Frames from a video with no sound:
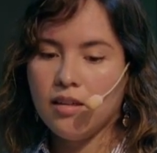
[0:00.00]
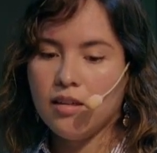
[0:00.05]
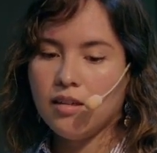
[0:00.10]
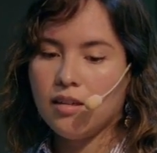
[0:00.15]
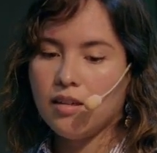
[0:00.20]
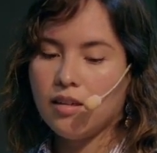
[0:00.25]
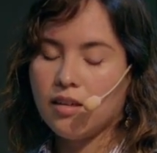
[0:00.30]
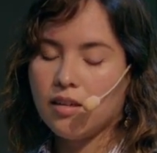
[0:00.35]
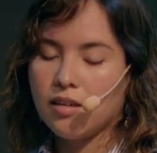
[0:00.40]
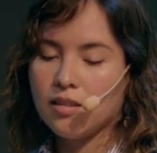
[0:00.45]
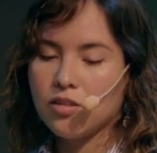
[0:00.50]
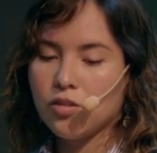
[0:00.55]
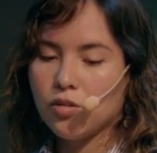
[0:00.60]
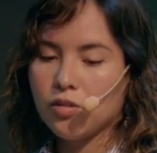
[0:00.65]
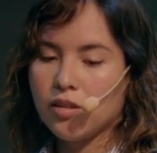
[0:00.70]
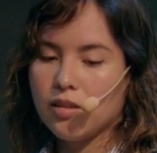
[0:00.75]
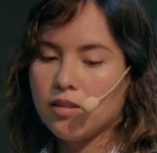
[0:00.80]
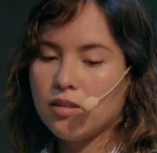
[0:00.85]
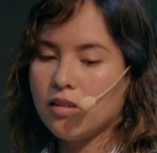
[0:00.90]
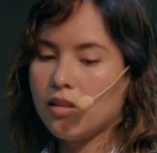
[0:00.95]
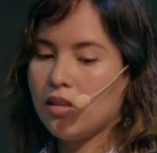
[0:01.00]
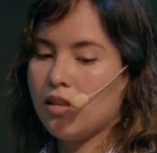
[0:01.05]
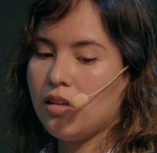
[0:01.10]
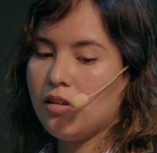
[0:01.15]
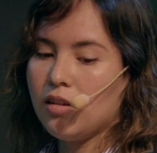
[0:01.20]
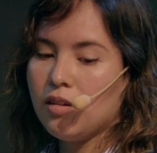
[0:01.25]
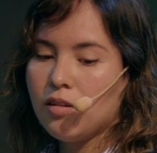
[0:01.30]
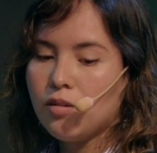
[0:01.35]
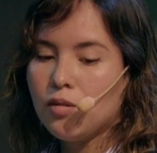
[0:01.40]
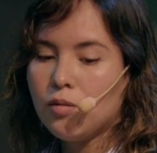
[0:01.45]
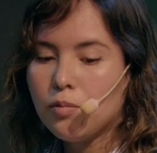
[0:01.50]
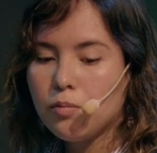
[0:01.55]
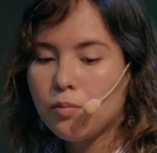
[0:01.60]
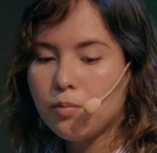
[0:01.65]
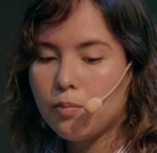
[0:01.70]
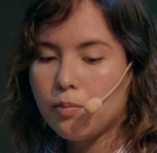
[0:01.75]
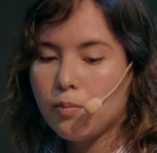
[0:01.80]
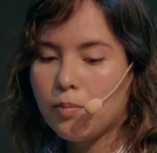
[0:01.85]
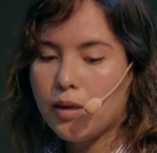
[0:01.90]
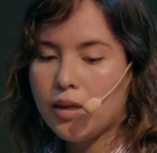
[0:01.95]
As you can see,
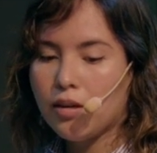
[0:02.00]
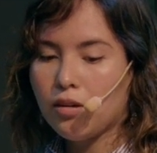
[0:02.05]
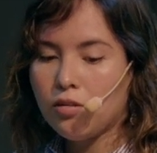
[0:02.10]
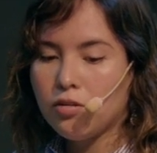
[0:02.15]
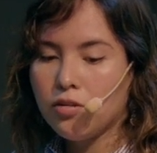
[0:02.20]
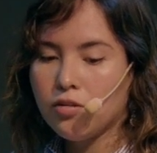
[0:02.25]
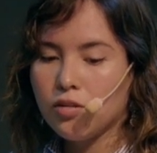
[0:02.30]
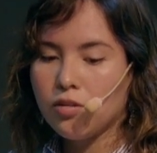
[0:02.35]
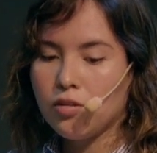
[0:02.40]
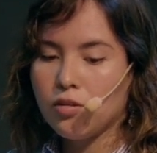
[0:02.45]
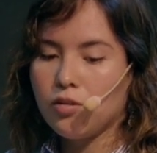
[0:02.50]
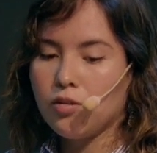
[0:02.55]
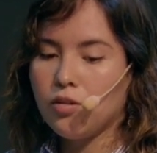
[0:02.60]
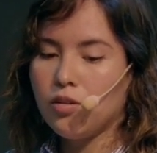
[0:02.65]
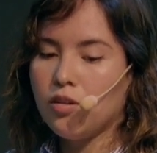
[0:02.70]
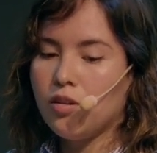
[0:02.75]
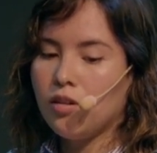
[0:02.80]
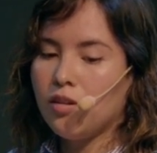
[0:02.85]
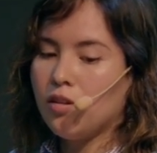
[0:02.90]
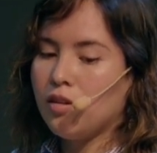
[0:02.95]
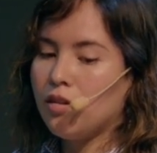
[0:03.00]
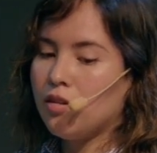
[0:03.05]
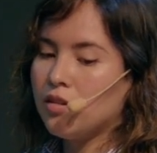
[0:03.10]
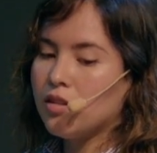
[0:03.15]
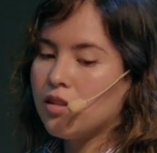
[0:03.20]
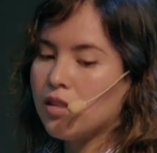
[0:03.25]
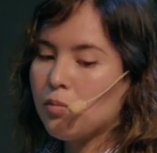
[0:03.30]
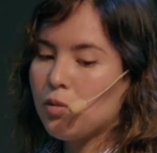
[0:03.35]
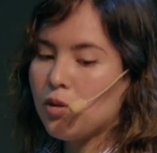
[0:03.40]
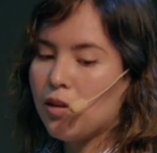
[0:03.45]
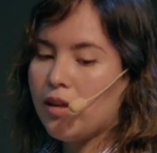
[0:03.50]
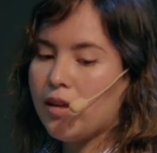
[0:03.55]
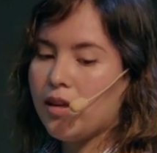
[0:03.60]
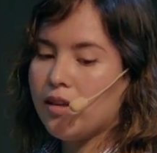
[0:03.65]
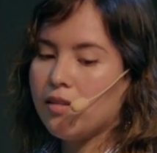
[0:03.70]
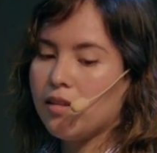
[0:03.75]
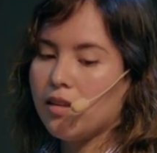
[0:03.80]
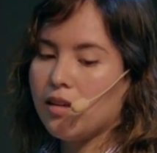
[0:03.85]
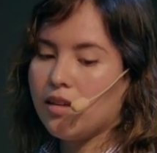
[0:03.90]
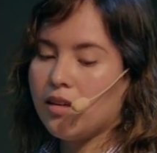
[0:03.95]
we also simulate
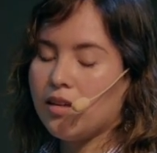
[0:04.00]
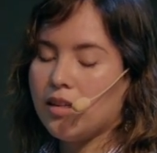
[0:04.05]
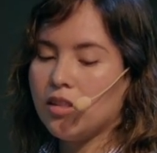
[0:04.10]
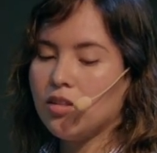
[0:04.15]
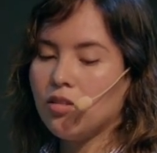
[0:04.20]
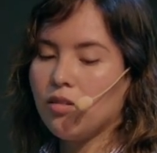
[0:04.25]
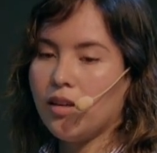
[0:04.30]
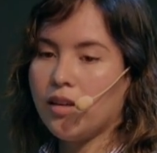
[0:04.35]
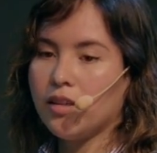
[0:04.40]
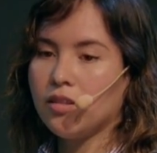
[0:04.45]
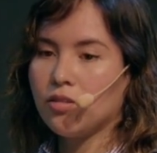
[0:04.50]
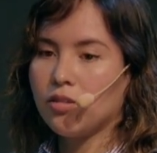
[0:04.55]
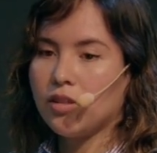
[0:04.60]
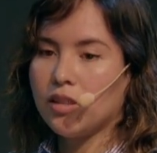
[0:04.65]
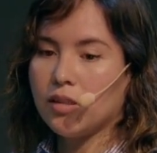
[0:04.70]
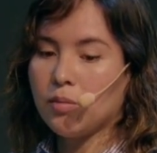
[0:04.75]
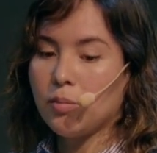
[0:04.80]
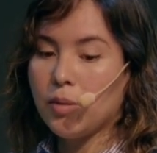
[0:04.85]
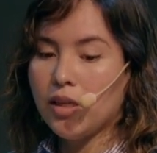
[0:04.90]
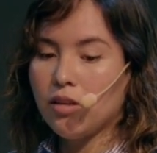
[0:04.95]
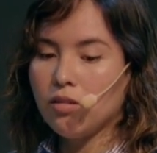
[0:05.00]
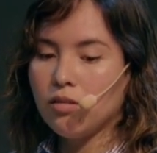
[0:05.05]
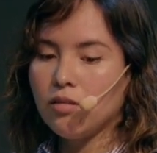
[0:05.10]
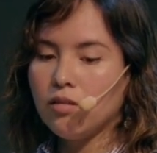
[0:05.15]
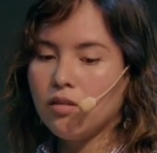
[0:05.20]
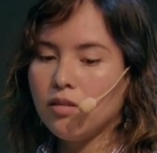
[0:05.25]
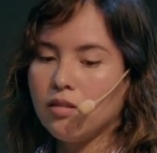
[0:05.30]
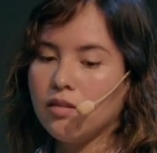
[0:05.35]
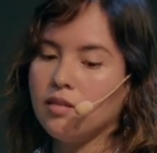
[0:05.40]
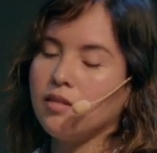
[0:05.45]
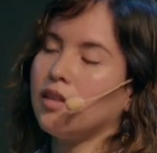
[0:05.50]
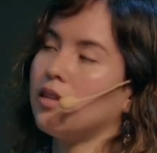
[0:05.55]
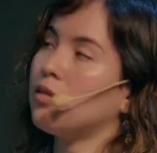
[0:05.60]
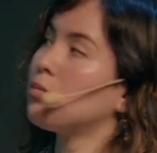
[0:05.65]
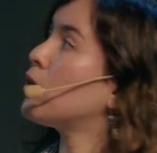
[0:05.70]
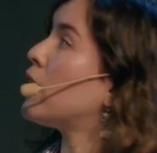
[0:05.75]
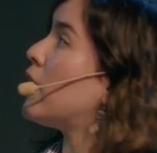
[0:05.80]
the insulator in the middle, and we